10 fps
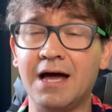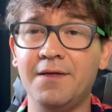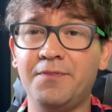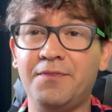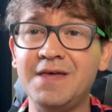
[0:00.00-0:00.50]

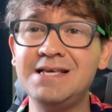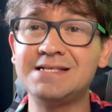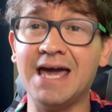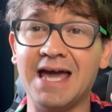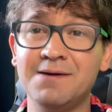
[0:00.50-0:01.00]
These
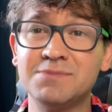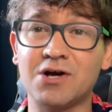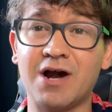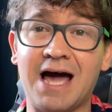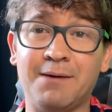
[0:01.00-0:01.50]
games
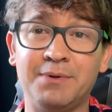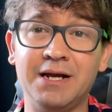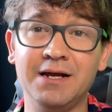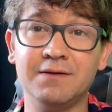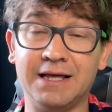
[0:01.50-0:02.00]
are
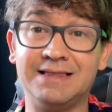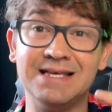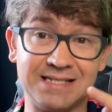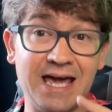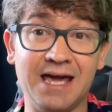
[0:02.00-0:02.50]
happening, like
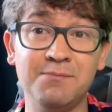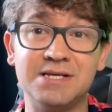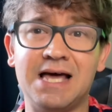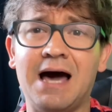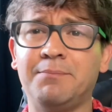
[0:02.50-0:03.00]
this game
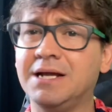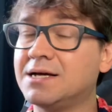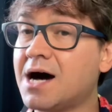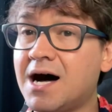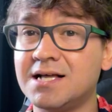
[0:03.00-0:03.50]
is happening
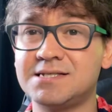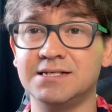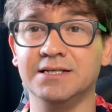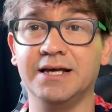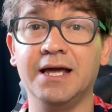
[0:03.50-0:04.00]

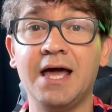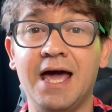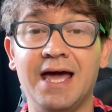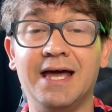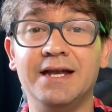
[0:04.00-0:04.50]
constantly,
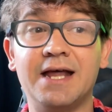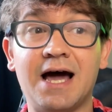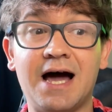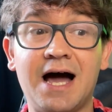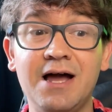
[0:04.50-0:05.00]
and
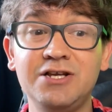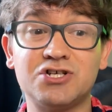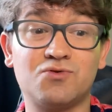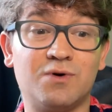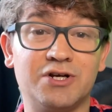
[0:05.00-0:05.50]
I
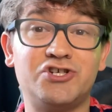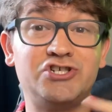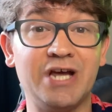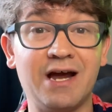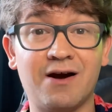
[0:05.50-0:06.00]
just want to
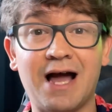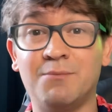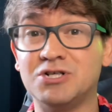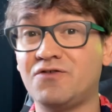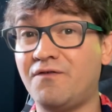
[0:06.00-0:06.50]
share how
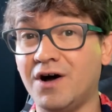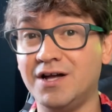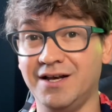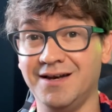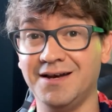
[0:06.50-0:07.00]
much
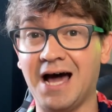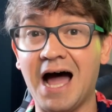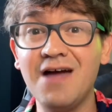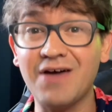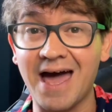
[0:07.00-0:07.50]
fun
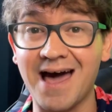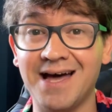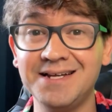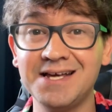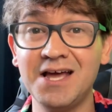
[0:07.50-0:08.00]
I've
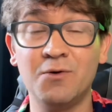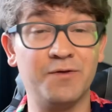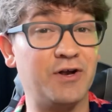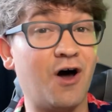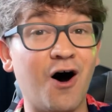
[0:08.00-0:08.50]
had
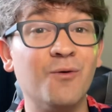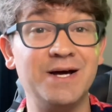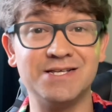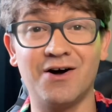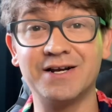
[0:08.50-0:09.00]
with an
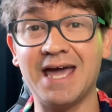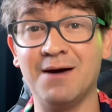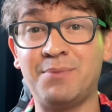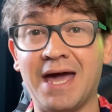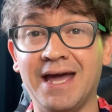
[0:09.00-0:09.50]
always-on
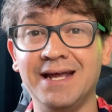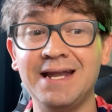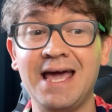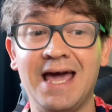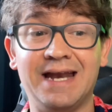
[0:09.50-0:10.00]

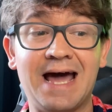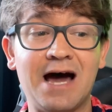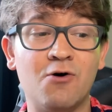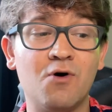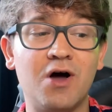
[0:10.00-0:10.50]
campaign and
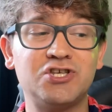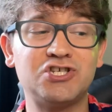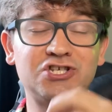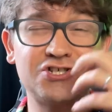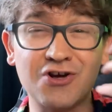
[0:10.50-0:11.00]
how
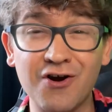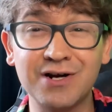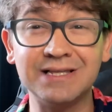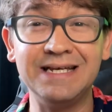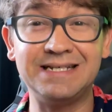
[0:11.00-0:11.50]

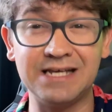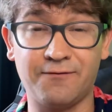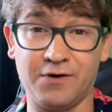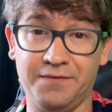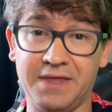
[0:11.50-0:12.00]
starkly
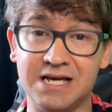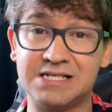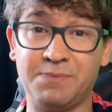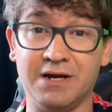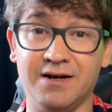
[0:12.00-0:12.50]
different the
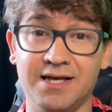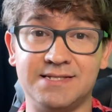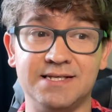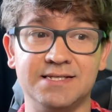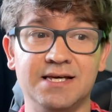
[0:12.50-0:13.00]

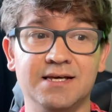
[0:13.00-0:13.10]
experience is